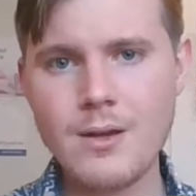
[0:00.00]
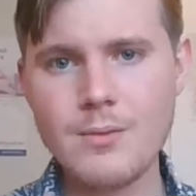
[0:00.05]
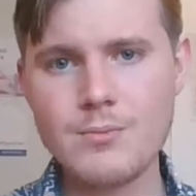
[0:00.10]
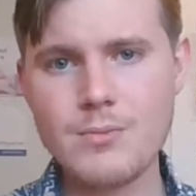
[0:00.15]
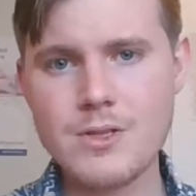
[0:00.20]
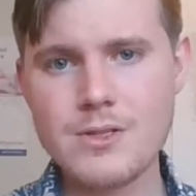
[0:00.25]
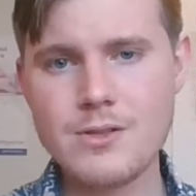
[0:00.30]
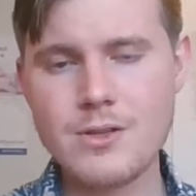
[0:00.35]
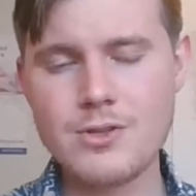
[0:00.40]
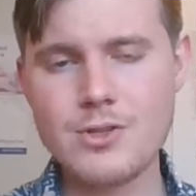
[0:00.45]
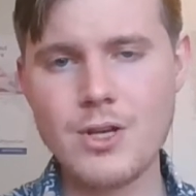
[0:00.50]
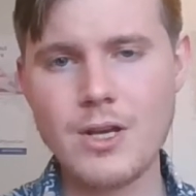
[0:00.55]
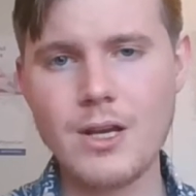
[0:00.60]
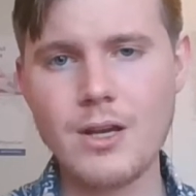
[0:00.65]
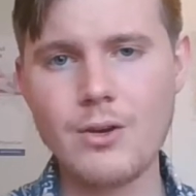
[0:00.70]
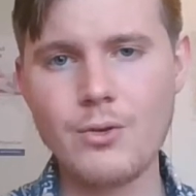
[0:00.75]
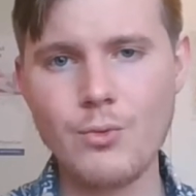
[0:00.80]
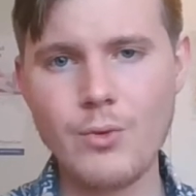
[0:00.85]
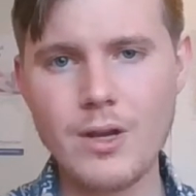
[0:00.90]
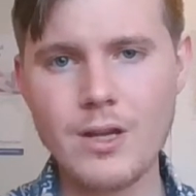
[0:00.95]
Mr.
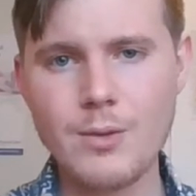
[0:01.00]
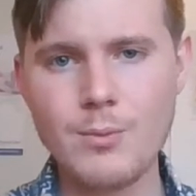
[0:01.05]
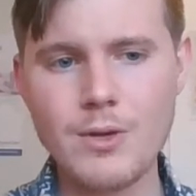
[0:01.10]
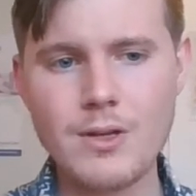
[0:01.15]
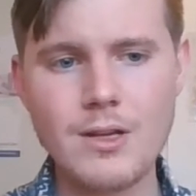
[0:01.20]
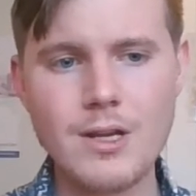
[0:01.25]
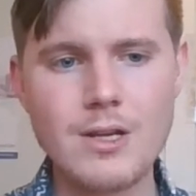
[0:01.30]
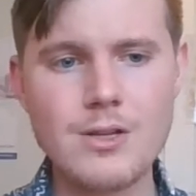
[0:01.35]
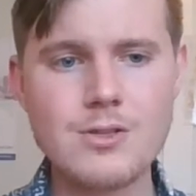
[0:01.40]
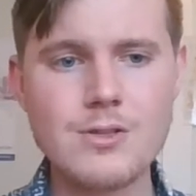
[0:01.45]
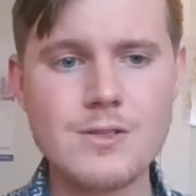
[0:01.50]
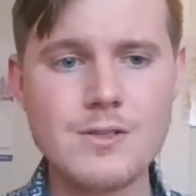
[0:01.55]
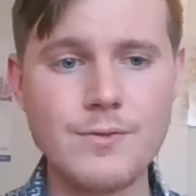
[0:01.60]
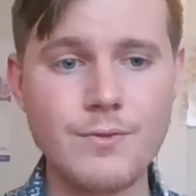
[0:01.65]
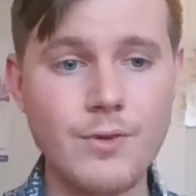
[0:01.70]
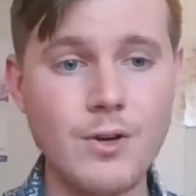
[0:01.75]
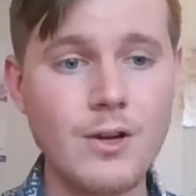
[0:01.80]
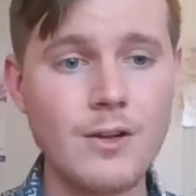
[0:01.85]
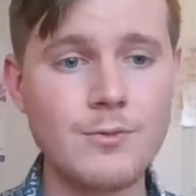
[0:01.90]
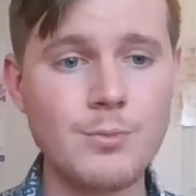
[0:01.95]
Chair, recommendations
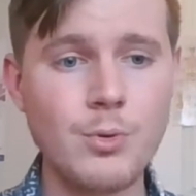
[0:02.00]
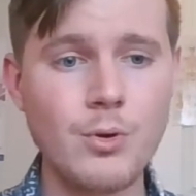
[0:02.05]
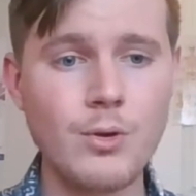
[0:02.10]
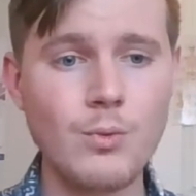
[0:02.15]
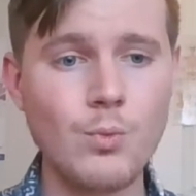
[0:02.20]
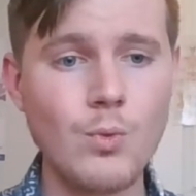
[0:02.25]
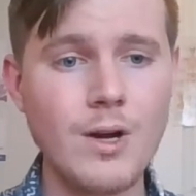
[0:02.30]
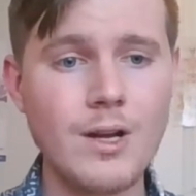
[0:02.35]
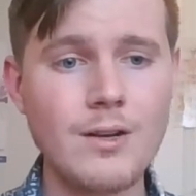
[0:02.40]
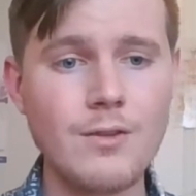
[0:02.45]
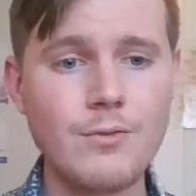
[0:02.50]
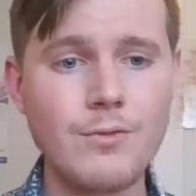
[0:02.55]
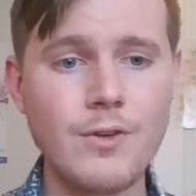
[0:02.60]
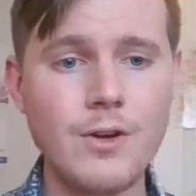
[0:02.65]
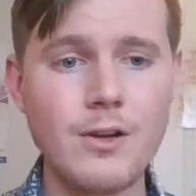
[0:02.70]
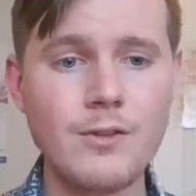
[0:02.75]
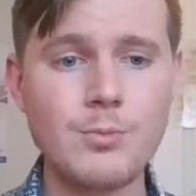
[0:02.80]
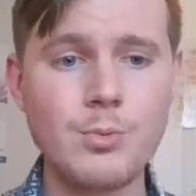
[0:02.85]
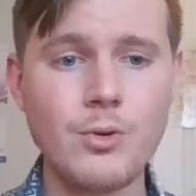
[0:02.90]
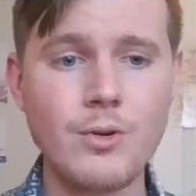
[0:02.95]
5.1 and
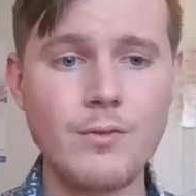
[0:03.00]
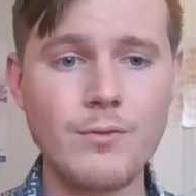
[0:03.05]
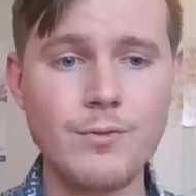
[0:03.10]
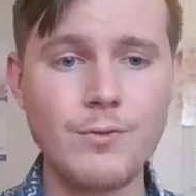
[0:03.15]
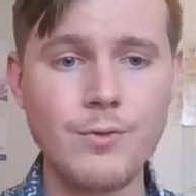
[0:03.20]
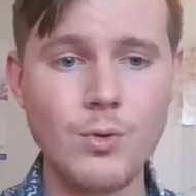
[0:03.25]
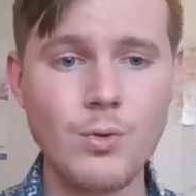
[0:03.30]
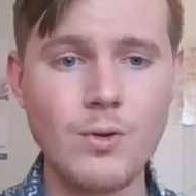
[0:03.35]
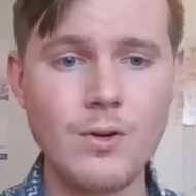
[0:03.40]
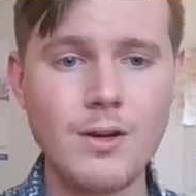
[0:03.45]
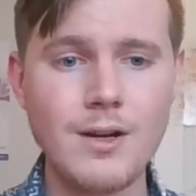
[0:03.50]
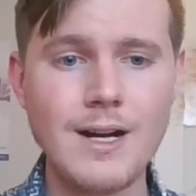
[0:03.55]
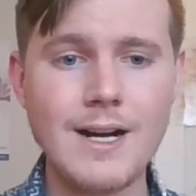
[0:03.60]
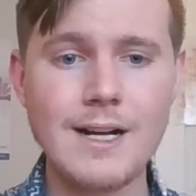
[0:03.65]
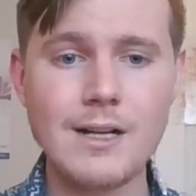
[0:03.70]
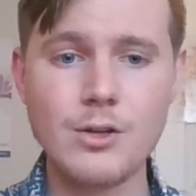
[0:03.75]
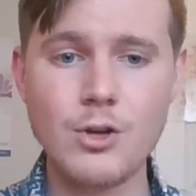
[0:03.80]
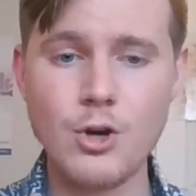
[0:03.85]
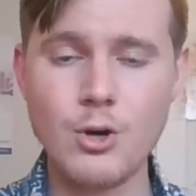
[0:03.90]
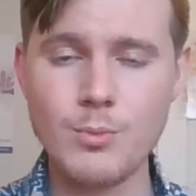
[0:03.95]
5.4
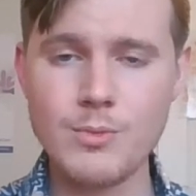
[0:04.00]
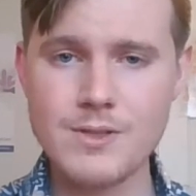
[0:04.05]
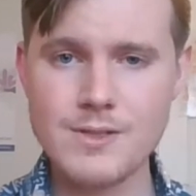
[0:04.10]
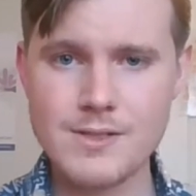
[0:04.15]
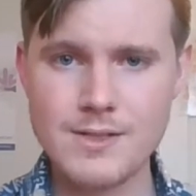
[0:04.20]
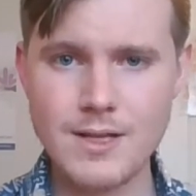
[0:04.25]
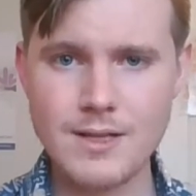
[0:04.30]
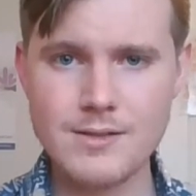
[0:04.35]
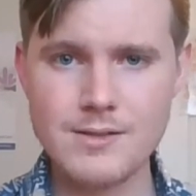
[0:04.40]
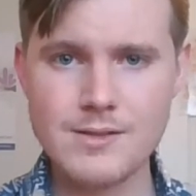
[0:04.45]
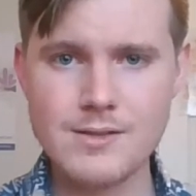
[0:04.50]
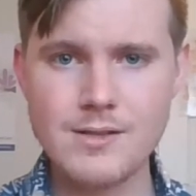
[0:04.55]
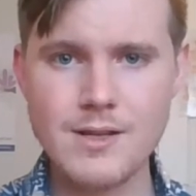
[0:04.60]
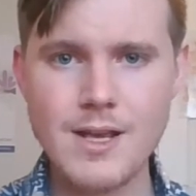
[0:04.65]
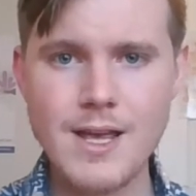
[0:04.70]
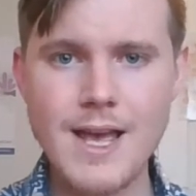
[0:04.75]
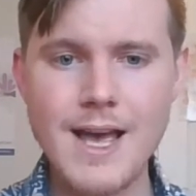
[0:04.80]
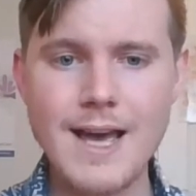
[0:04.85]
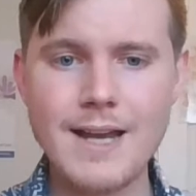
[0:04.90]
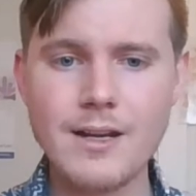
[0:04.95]
are common sense
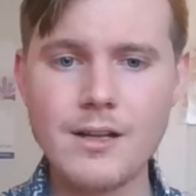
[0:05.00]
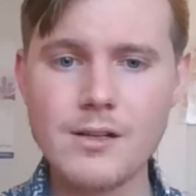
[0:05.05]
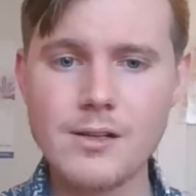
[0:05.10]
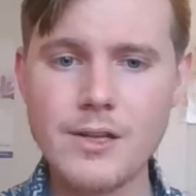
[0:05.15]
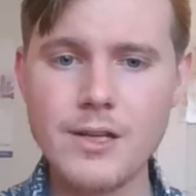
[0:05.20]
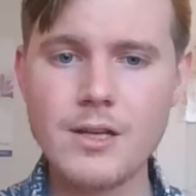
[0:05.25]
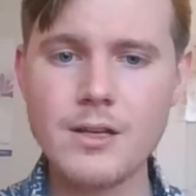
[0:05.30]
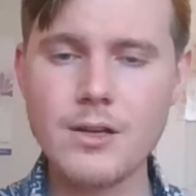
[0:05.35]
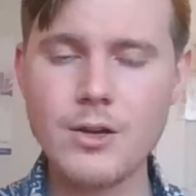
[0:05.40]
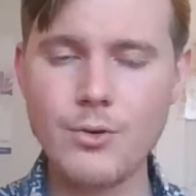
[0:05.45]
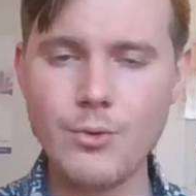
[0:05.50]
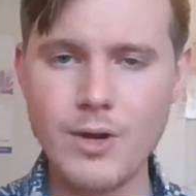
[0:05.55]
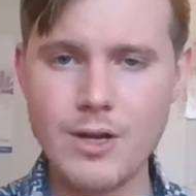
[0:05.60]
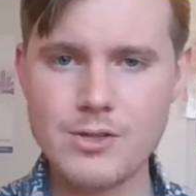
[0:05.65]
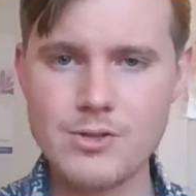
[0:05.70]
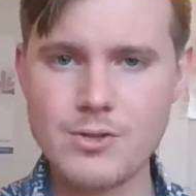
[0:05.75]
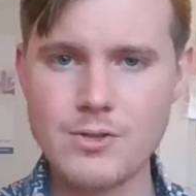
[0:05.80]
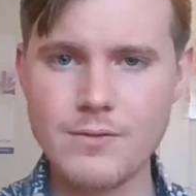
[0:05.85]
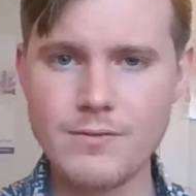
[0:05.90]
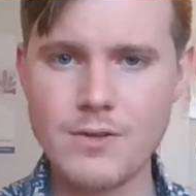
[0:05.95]
and a clear
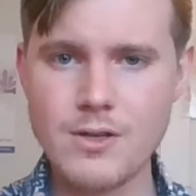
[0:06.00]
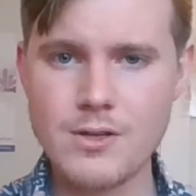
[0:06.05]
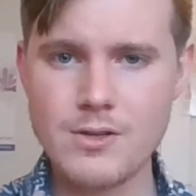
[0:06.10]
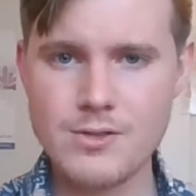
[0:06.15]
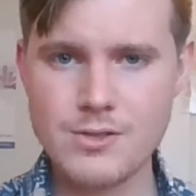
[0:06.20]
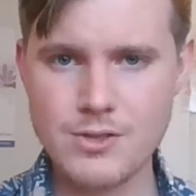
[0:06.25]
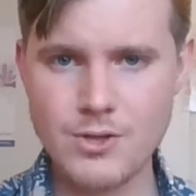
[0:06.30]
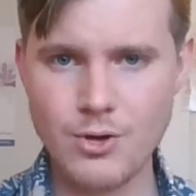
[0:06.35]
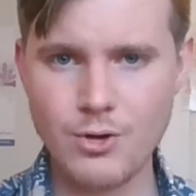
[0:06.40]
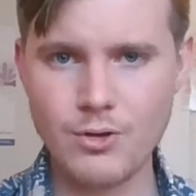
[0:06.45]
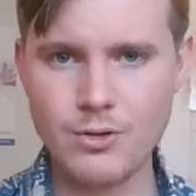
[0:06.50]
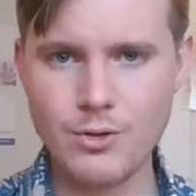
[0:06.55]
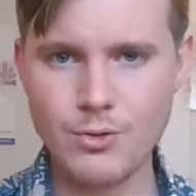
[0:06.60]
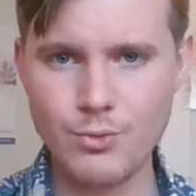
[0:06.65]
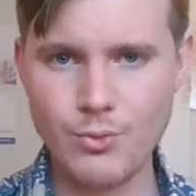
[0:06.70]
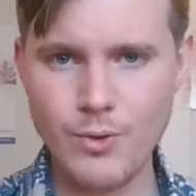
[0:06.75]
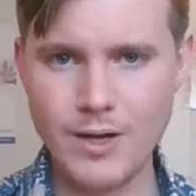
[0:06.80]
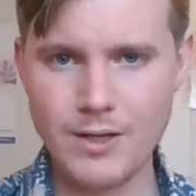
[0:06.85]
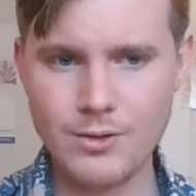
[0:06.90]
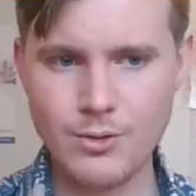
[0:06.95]
correction of the historical
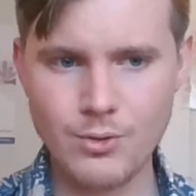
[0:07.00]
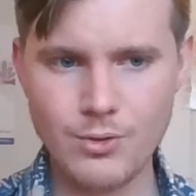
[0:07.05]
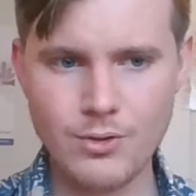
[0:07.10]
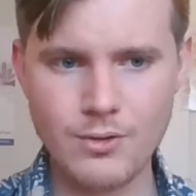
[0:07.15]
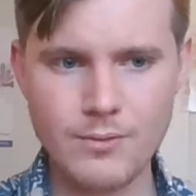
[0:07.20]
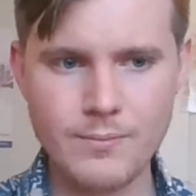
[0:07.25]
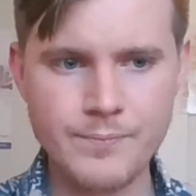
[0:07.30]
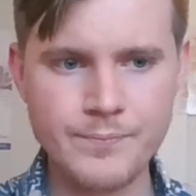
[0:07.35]
record.